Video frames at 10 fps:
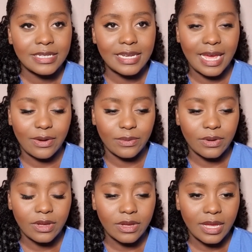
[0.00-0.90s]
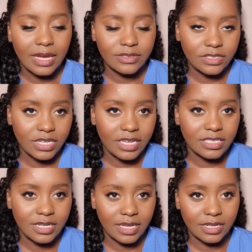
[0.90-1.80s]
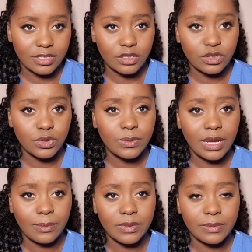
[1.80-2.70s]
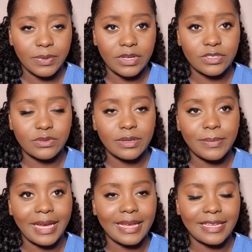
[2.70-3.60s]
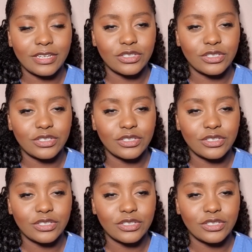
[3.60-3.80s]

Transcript: Now, Health Education England do help with a bursary, but I can